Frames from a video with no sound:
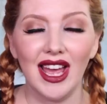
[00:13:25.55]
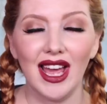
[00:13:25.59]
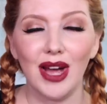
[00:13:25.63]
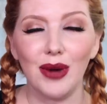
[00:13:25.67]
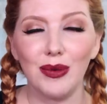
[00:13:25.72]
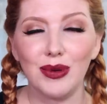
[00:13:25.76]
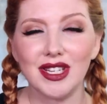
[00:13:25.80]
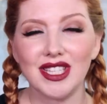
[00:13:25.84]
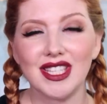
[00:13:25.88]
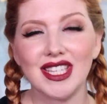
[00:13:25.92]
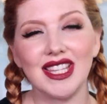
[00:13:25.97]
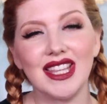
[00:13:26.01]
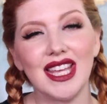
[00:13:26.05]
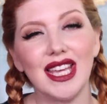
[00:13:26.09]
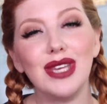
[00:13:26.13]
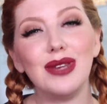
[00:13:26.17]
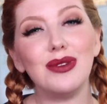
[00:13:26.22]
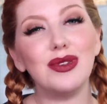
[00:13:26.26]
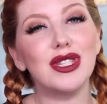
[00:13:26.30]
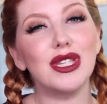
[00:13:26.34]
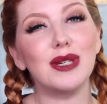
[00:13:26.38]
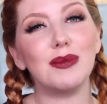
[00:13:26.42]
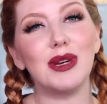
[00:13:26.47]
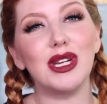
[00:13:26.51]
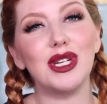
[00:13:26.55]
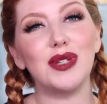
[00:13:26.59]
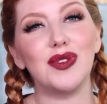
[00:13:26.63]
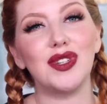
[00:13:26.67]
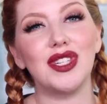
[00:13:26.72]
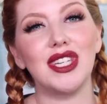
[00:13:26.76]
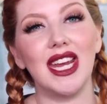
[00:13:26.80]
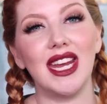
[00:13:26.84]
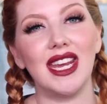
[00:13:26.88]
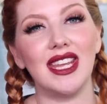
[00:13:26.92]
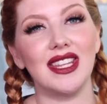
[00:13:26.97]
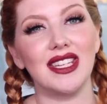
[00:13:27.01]
I want to say thank you so much for
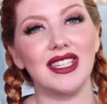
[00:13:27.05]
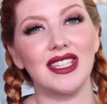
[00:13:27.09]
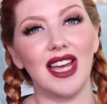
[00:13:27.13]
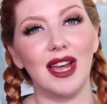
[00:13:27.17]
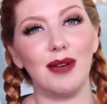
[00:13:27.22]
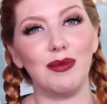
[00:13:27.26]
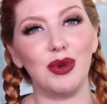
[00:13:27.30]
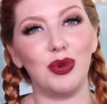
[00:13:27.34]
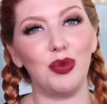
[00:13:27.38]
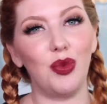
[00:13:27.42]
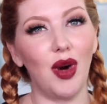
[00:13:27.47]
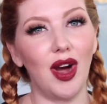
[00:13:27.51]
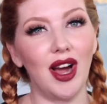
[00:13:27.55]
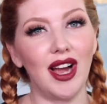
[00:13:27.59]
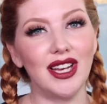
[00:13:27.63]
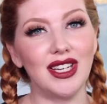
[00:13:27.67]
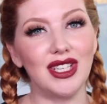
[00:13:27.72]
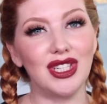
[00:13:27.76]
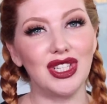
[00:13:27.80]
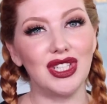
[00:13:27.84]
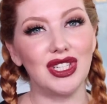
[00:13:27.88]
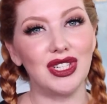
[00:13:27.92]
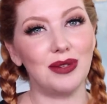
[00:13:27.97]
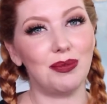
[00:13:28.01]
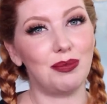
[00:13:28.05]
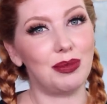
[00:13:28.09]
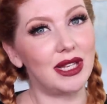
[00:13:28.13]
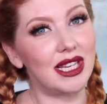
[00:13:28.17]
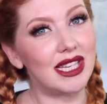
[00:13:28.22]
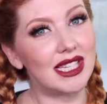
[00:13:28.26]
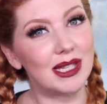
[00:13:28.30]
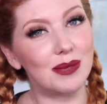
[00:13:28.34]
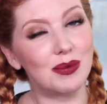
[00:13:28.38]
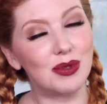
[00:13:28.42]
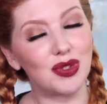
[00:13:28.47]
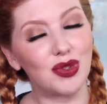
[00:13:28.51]
taking the time to watch.
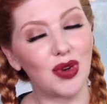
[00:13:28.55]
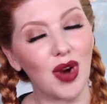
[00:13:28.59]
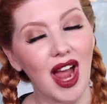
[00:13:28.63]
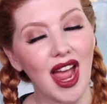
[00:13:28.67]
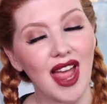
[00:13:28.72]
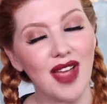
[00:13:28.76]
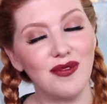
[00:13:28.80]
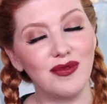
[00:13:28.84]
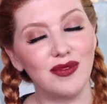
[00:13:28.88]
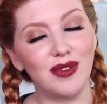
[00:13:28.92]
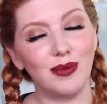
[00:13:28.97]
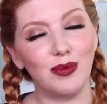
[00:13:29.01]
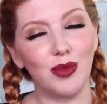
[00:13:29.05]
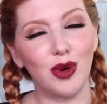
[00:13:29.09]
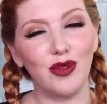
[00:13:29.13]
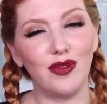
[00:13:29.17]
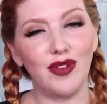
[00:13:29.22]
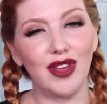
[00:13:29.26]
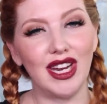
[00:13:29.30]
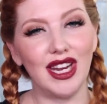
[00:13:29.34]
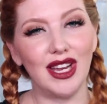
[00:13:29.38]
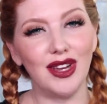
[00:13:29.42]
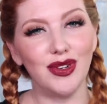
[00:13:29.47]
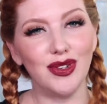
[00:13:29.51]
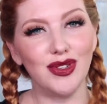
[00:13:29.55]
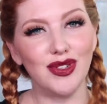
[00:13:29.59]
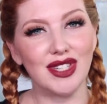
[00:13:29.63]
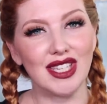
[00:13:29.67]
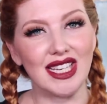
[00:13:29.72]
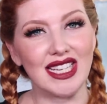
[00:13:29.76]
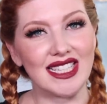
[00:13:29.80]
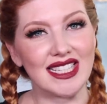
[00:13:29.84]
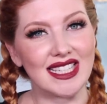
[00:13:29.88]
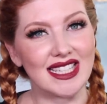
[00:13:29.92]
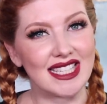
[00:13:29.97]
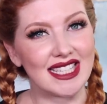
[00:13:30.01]
Please subscribe for more videos
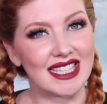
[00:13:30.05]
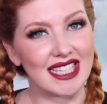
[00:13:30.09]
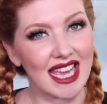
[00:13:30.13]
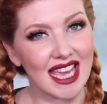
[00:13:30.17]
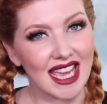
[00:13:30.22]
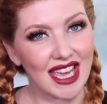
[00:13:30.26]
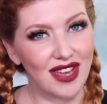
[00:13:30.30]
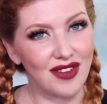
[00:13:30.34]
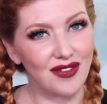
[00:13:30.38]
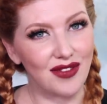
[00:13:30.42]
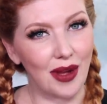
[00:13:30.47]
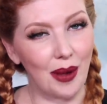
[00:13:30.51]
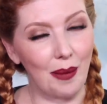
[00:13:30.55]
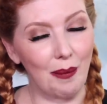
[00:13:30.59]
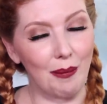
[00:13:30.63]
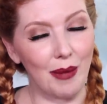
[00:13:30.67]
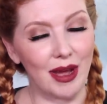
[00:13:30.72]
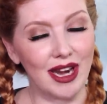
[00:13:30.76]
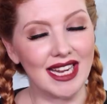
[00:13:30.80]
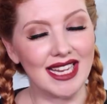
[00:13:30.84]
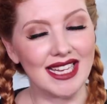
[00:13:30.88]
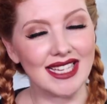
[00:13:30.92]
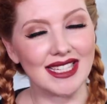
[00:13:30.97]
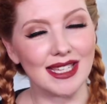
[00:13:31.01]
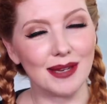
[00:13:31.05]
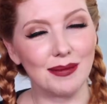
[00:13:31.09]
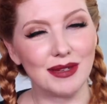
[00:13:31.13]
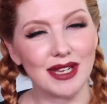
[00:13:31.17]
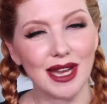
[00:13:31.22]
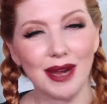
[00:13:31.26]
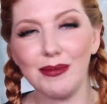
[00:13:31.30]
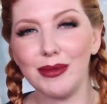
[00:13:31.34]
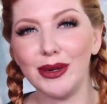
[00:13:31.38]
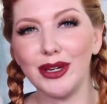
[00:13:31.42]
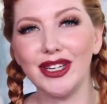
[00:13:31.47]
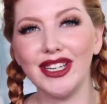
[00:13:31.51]
and save money
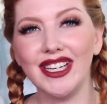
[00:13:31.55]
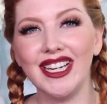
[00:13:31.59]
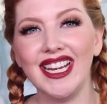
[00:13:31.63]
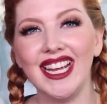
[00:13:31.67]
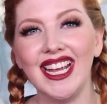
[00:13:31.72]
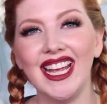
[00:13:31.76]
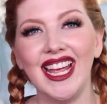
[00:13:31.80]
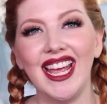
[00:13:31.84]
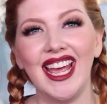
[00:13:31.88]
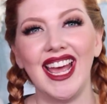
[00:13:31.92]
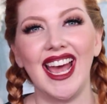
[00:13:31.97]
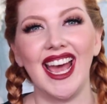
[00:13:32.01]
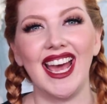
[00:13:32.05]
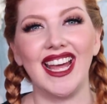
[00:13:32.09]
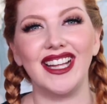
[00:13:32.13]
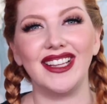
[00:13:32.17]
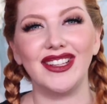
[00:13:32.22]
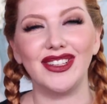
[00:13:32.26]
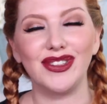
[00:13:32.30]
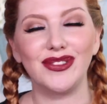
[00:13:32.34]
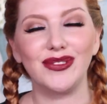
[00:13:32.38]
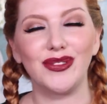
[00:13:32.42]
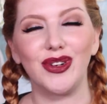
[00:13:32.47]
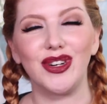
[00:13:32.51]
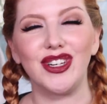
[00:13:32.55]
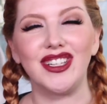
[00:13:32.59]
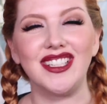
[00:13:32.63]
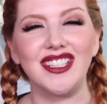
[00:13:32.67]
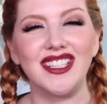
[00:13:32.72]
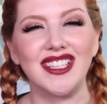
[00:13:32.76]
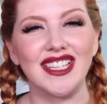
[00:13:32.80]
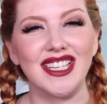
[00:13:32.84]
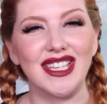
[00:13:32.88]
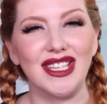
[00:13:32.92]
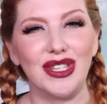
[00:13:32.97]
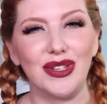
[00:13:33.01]
September, and I look forward
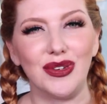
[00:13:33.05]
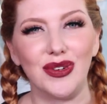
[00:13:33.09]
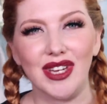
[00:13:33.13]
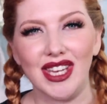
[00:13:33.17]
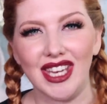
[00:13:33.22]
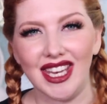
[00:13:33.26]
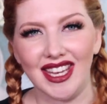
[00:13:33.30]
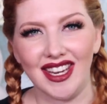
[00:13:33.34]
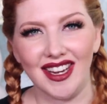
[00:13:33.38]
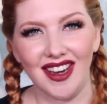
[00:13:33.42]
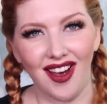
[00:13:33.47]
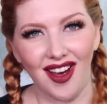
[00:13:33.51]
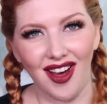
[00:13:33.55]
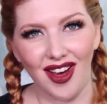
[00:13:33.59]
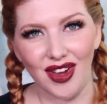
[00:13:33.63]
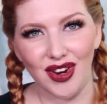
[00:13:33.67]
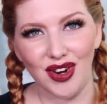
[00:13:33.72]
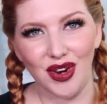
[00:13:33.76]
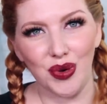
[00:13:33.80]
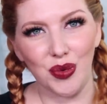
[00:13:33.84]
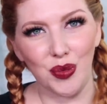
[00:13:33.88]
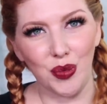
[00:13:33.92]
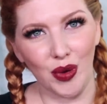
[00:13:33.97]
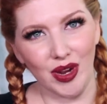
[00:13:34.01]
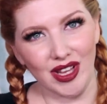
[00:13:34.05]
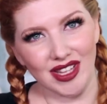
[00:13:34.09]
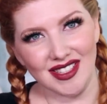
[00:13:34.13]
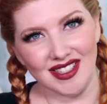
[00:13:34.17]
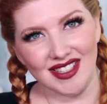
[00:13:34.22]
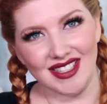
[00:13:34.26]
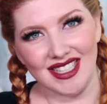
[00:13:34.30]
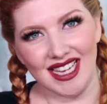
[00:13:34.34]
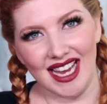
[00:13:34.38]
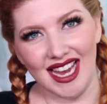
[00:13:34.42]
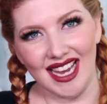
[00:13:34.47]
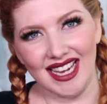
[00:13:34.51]
to seeing you again on
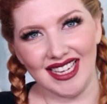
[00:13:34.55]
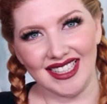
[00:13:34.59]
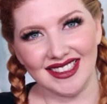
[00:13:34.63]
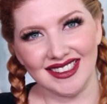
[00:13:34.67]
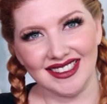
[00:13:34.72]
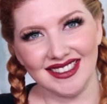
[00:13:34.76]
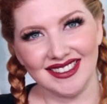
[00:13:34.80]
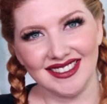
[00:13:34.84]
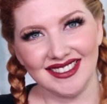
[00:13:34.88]
Wednesday.